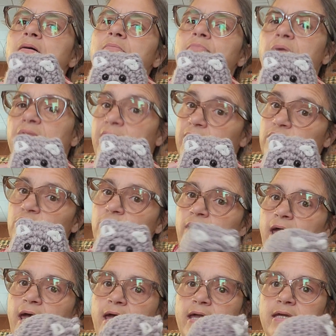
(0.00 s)
But that's
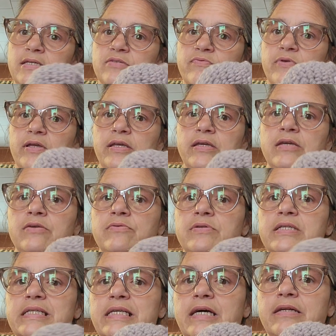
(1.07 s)
okay. He's really cute.
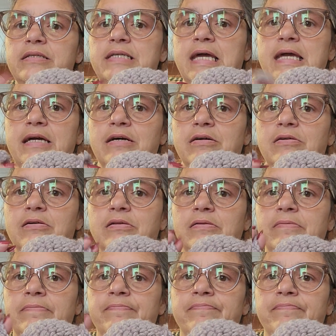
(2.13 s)
He's got a tail.